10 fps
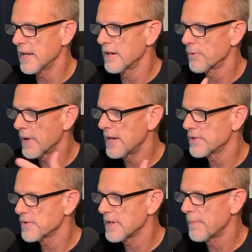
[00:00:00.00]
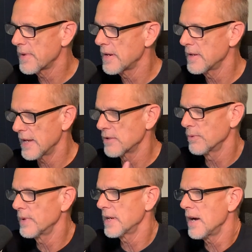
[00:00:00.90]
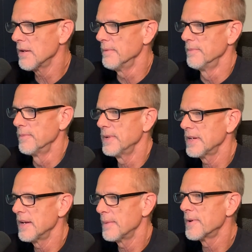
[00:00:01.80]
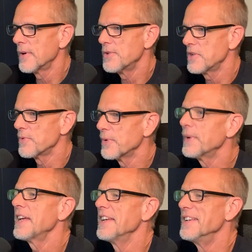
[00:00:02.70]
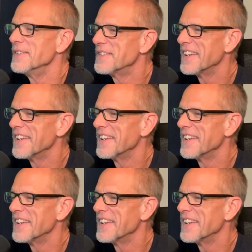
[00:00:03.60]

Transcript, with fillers: in a race or something, that's what we call them. We call them a Rosie Ruiz.